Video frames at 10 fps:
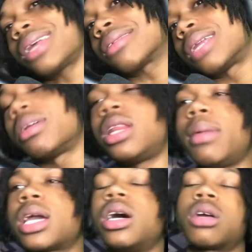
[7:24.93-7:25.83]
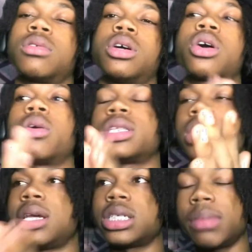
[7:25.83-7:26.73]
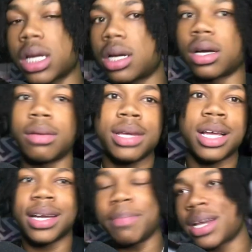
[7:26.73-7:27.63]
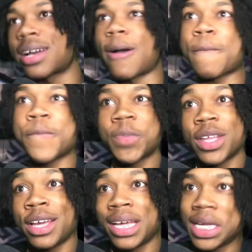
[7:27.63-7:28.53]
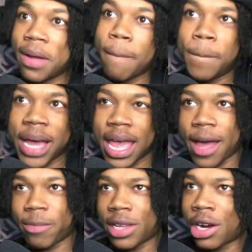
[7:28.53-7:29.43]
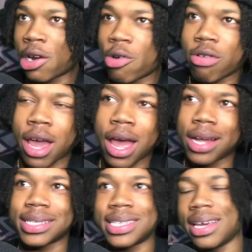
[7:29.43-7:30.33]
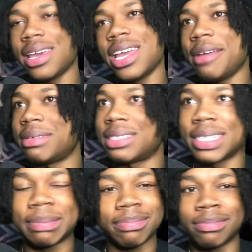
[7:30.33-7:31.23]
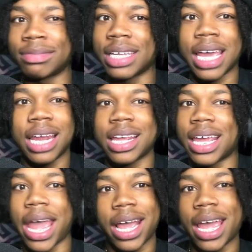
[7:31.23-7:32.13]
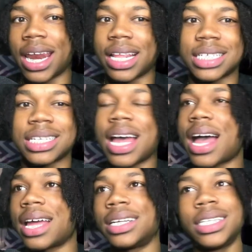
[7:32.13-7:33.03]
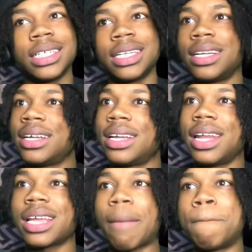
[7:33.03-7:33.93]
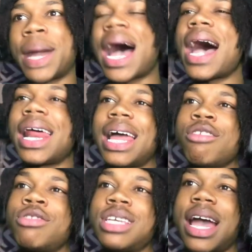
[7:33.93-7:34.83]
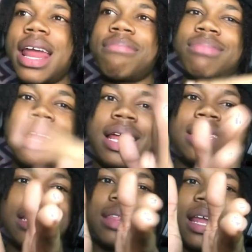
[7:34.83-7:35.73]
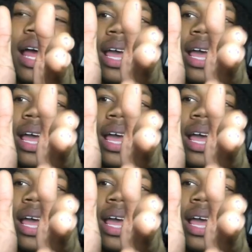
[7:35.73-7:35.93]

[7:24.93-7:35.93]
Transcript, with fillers: Let me cook real quick, T. Let me cook. Bam, the long hair T shit. Can't let that slide. Look at the body, like you see how that thing,